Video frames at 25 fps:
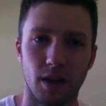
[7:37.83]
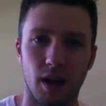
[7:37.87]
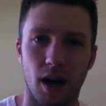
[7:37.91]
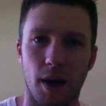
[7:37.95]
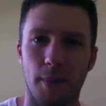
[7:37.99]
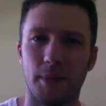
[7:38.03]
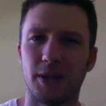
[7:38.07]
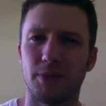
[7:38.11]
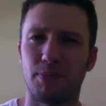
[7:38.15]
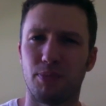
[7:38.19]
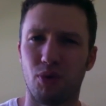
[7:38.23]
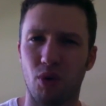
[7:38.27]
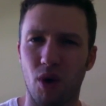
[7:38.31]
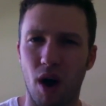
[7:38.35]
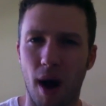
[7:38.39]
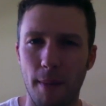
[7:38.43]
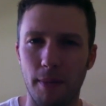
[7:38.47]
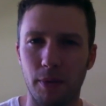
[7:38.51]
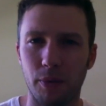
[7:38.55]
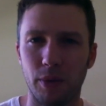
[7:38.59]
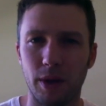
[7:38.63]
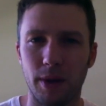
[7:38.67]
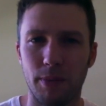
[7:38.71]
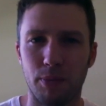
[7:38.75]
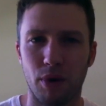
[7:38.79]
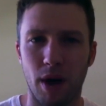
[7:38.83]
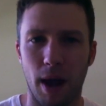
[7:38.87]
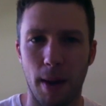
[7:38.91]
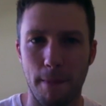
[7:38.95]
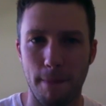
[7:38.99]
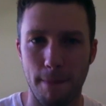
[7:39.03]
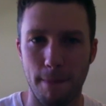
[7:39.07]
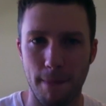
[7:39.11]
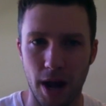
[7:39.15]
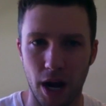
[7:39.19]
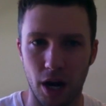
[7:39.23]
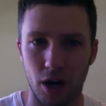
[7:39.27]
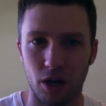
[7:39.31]
It's probably
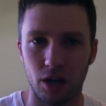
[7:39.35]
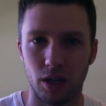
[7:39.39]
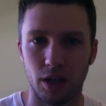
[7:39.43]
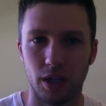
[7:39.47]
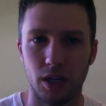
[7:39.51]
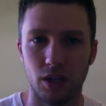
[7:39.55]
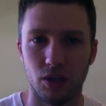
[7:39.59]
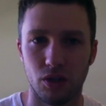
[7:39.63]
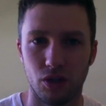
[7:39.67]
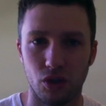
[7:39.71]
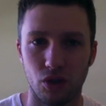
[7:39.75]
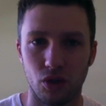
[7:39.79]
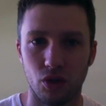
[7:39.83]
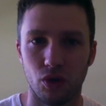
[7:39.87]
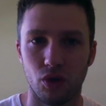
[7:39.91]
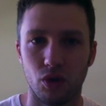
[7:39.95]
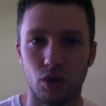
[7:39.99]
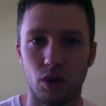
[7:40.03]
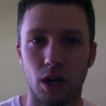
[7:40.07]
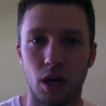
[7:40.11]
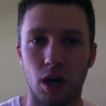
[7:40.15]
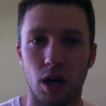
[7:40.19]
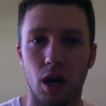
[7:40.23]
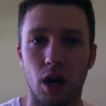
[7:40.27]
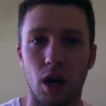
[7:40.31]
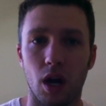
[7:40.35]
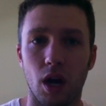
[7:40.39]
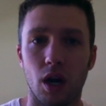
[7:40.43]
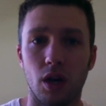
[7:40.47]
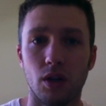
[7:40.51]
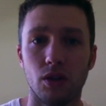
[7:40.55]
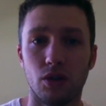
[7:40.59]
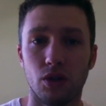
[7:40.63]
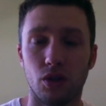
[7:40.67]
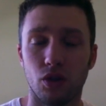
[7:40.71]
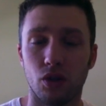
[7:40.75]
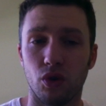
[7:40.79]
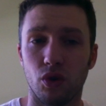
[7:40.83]
primarily due
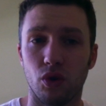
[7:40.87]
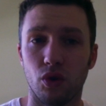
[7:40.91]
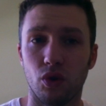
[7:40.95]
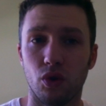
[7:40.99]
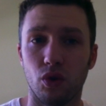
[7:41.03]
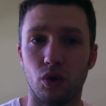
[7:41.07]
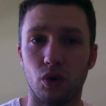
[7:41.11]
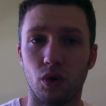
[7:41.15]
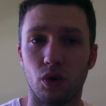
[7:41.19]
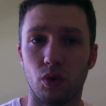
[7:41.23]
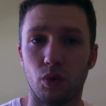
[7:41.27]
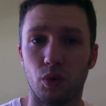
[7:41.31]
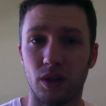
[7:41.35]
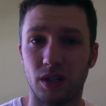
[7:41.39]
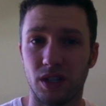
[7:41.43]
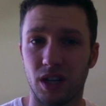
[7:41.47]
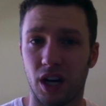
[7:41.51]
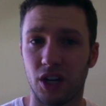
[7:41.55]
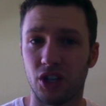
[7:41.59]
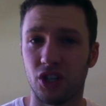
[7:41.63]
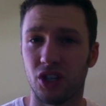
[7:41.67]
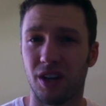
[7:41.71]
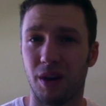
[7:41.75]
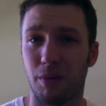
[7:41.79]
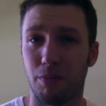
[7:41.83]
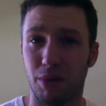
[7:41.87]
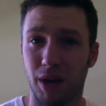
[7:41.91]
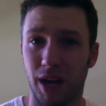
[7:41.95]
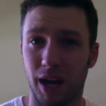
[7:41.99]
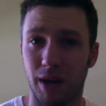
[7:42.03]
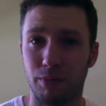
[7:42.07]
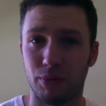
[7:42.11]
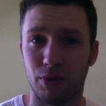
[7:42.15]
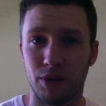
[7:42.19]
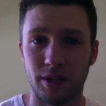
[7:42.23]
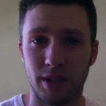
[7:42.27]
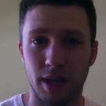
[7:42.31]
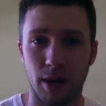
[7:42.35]
to reduction in
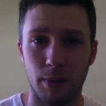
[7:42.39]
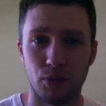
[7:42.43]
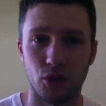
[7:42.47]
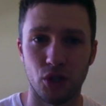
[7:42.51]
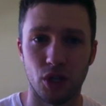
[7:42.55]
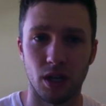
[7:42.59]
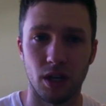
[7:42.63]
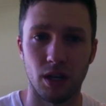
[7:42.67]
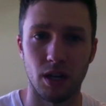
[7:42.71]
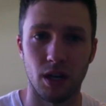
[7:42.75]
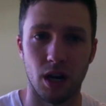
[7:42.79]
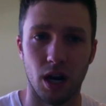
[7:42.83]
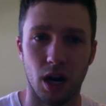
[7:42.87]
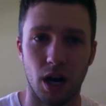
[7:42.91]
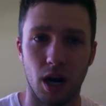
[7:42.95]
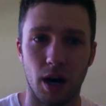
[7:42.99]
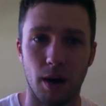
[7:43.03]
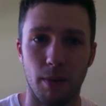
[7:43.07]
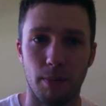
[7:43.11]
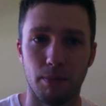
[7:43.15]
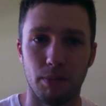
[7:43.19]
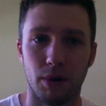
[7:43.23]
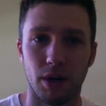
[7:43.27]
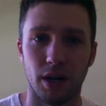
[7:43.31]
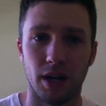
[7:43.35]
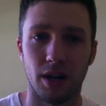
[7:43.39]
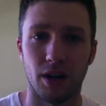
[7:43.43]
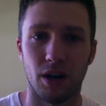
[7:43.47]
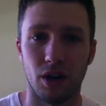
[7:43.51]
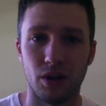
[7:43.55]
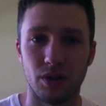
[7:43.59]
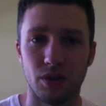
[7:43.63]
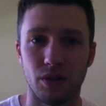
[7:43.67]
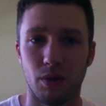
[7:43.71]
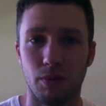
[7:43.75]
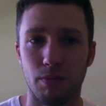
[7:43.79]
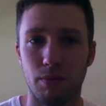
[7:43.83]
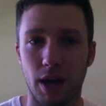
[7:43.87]
pain perception, but it
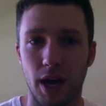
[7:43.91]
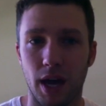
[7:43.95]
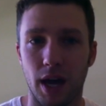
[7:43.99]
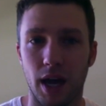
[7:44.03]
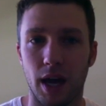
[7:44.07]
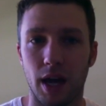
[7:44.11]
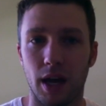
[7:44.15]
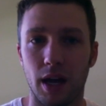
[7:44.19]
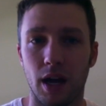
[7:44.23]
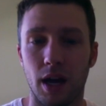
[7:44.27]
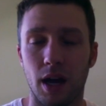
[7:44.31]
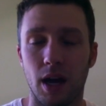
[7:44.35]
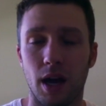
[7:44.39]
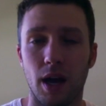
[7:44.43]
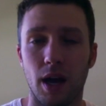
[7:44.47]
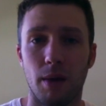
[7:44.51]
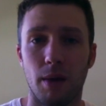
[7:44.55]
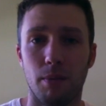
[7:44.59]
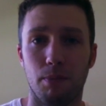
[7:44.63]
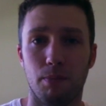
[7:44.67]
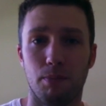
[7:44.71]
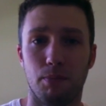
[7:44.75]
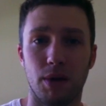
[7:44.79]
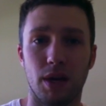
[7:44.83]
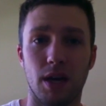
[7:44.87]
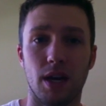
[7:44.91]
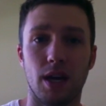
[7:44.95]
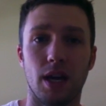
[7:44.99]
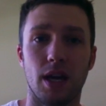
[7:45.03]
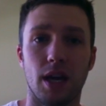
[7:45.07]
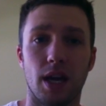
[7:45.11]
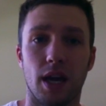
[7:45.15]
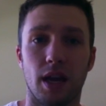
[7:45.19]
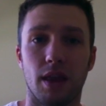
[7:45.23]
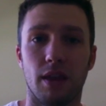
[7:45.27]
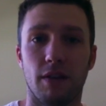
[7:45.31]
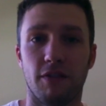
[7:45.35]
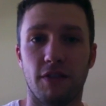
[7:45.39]
also may
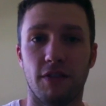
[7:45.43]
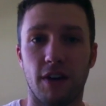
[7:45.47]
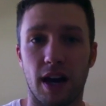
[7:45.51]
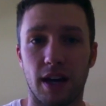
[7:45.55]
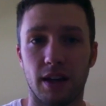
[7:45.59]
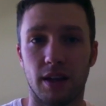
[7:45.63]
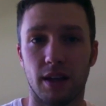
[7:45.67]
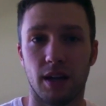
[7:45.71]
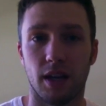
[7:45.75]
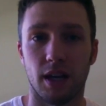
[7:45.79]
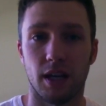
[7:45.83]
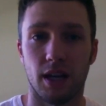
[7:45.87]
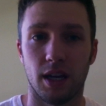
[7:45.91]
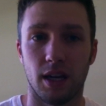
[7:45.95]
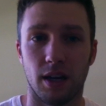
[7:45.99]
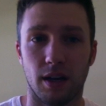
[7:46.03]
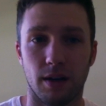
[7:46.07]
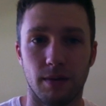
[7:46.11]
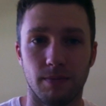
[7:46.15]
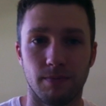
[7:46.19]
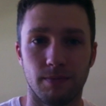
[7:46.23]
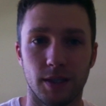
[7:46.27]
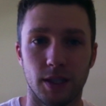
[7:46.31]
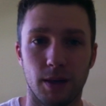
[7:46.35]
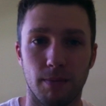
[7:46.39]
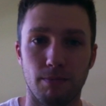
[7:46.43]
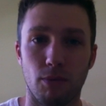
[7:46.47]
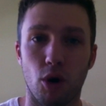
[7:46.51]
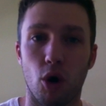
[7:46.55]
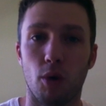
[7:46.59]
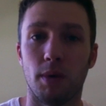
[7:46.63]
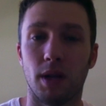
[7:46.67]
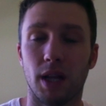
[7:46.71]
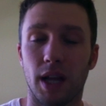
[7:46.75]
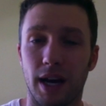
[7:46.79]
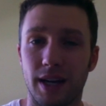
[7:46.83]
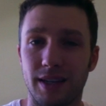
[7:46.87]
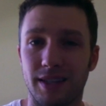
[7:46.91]
be in the fact that it can
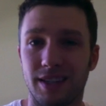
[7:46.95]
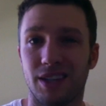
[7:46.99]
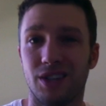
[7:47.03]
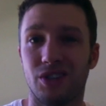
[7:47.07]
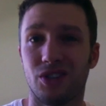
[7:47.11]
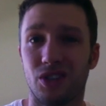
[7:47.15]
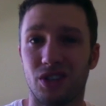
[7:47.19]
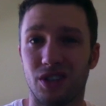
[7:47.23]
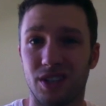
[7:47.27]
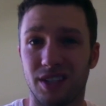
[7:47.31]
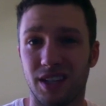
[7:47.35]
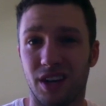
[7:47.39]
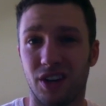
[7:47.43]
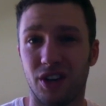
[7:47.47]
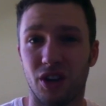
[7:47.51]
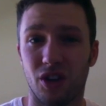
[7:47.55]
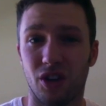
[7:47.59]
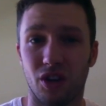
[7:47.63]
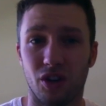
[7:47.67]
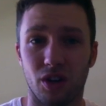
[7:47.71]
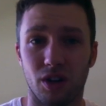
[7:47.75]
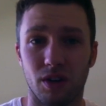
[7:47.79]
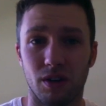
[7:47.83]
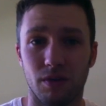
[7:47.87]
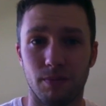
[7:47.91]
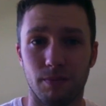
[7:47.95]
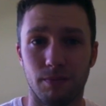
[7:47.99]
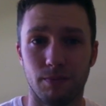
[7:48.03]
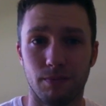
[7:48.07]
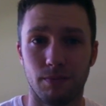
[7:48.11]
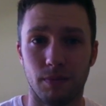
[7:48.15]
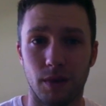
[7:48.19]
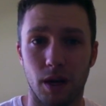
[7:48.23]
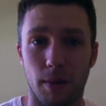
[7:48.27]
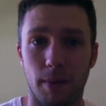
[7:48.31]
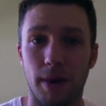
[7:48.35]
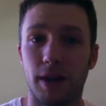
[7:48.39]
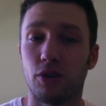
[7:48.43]
mobilize intramuscular
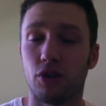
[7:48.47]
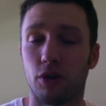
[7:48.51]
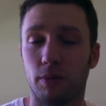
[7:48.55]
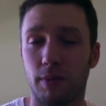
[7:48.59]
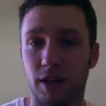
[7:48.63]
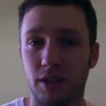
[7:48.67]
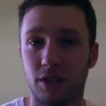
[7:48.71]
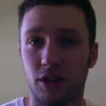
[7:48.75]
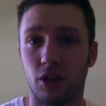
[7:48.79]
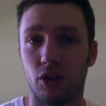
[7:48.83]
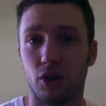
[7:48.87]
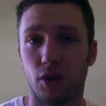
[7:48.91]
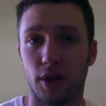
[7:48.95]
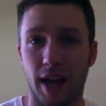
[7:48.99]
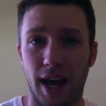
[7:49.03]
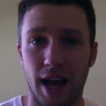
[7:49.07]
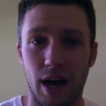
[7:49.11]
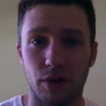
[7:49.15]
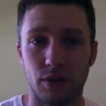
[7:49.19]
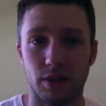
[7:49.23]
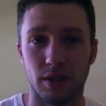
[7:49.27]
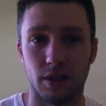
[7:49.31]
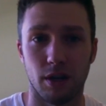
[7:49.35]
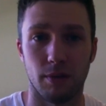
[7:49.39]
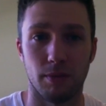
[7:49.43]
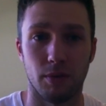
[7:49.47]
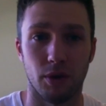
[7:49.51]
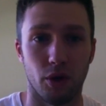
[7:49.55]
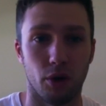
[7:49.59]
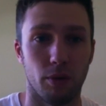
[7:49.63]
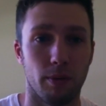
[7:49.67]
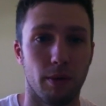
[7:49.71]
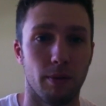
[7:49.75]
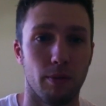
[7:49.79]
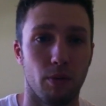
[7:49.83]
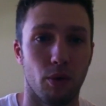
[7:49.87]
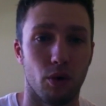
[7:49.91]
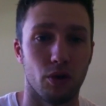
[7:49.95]
calcium a
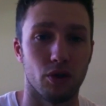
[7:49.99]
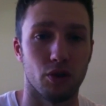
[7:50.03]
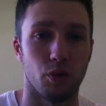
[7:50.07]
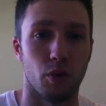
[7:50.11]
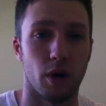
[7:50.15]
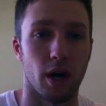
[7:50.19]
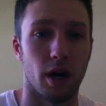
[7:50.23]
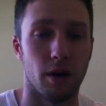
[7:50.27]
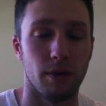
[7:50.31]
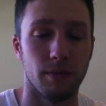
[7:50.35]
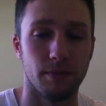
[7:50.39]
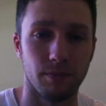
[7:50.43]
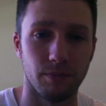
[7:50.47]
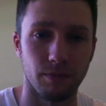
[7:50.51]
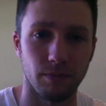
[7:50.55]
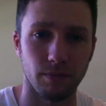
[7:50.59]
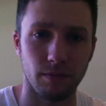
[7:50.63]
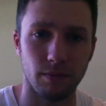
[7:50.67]
little bit more as well.